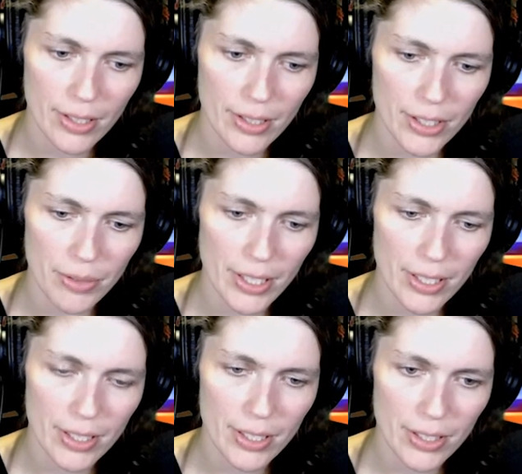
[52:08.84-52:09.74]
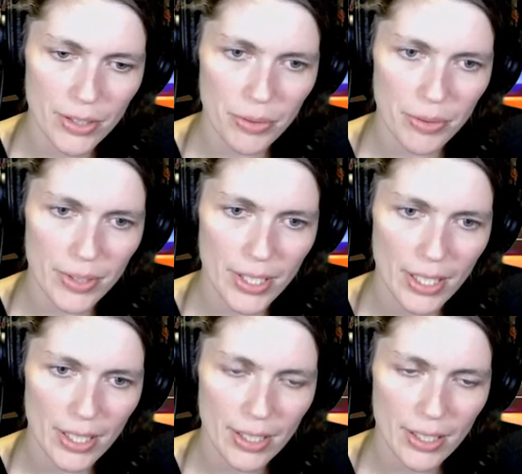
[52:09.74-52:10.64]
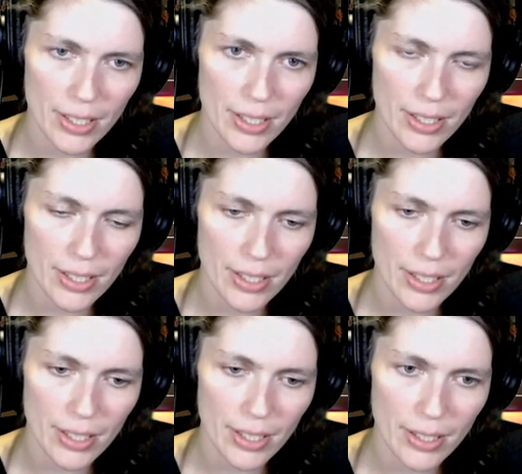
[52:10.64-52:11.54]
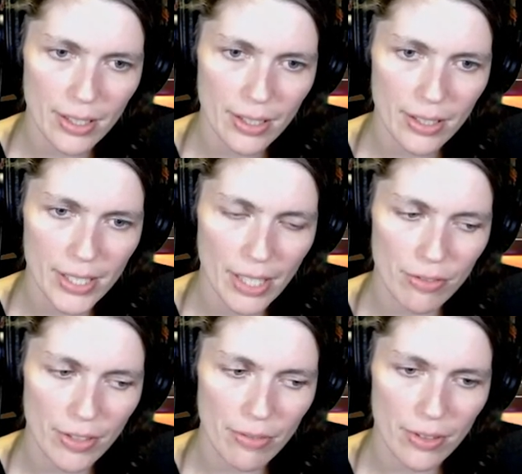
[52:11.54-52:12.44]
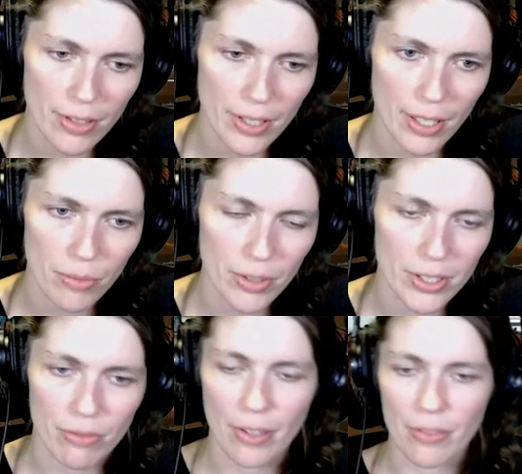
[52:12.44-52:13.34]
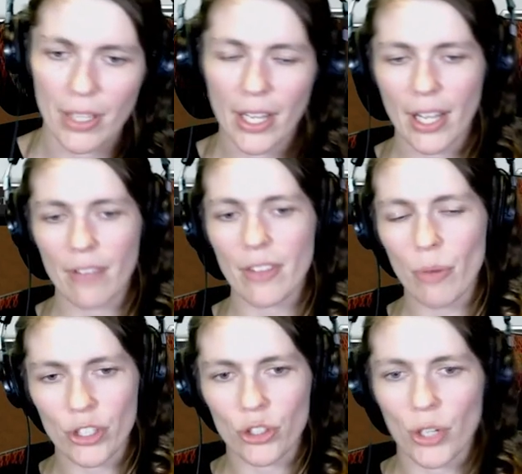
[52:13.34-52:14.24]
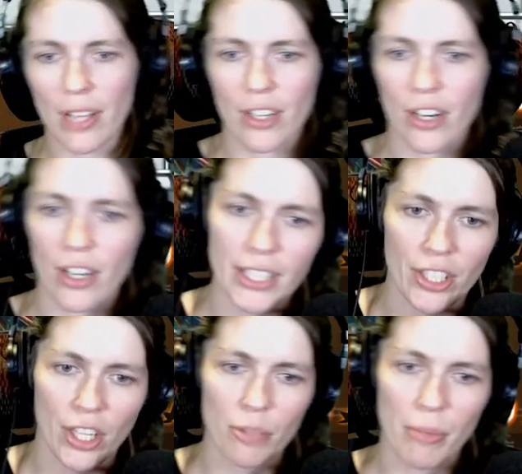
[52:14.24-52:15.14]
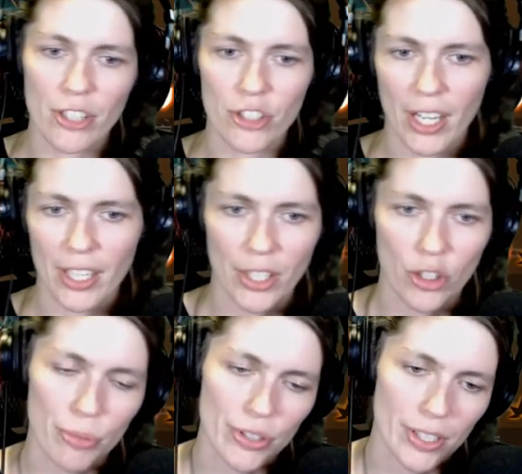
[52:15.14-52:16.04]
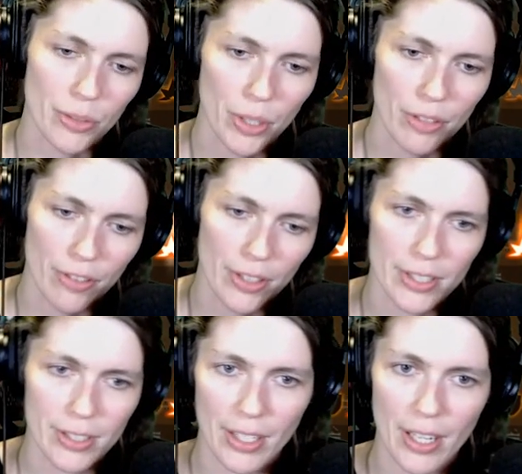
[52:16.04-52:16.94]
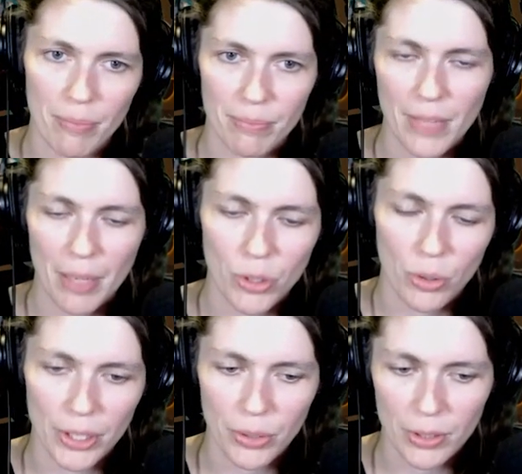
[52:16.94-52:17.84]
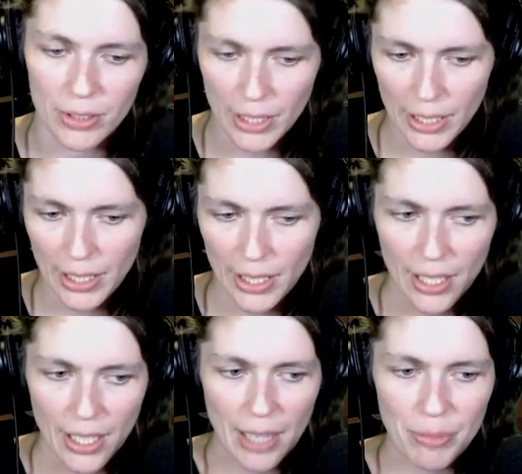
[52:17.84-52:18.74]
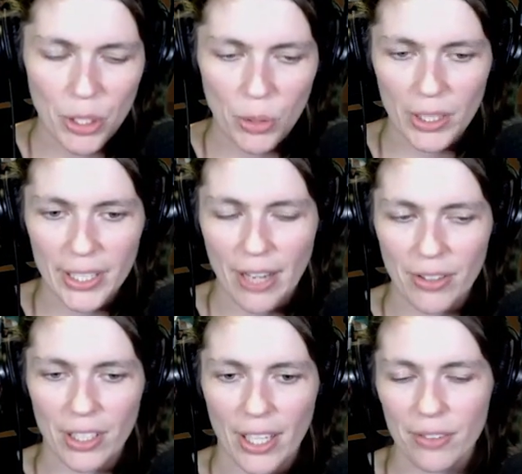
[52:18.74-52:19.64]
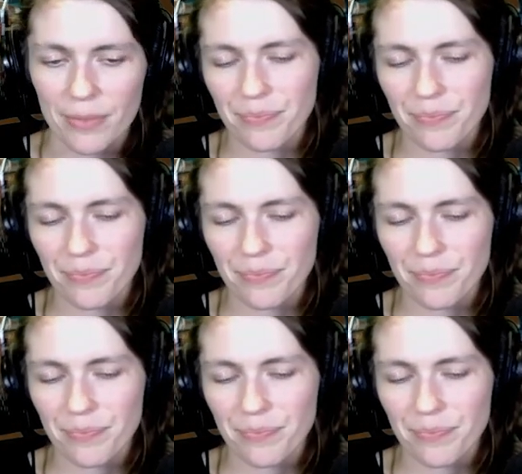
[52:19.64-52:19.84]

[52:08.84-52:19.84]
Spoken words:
Do we? Do we want to attack? Attack for 5? Yeah, we'll attack for 5. If they want to trade their Elite Guard Mage and a Hero Precinct 1 for this, then I'm totally cool. I'm totally down to clown.